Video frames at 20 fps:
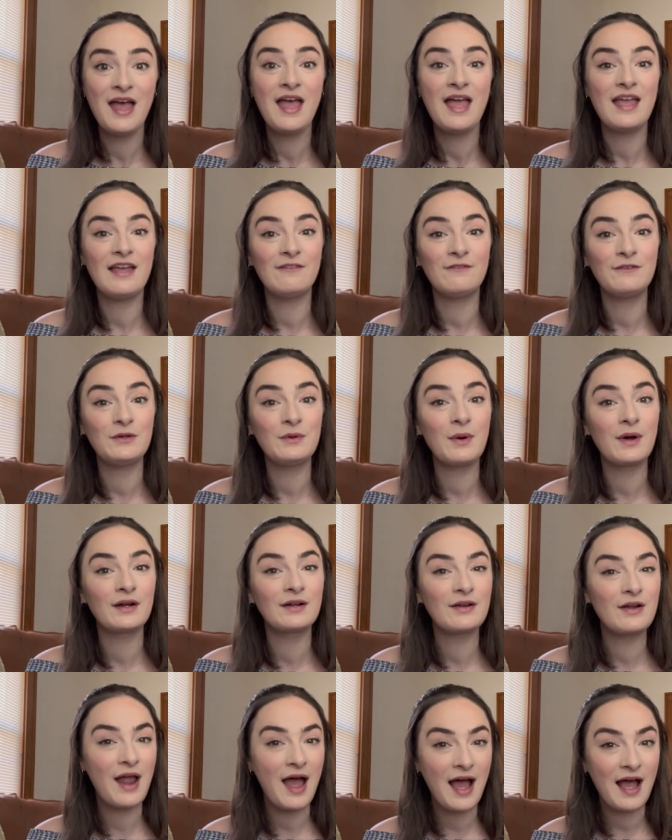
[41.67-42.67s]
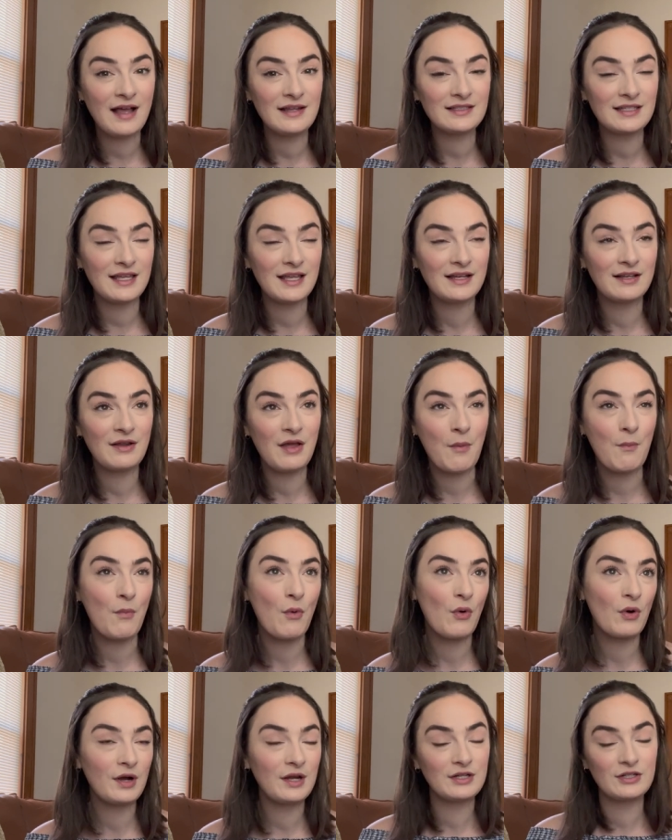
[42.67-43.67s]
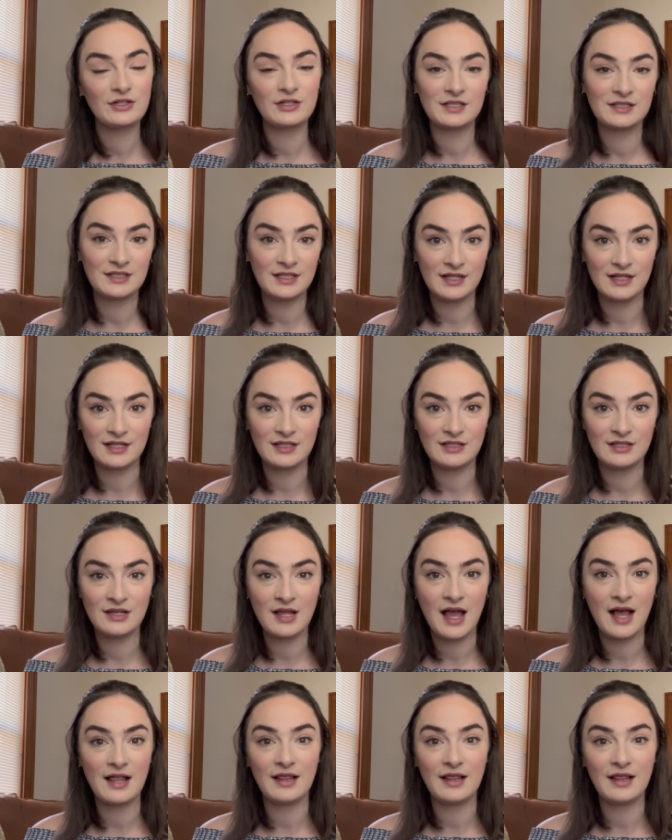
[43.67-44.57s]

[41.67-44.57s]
If you are not and more interested in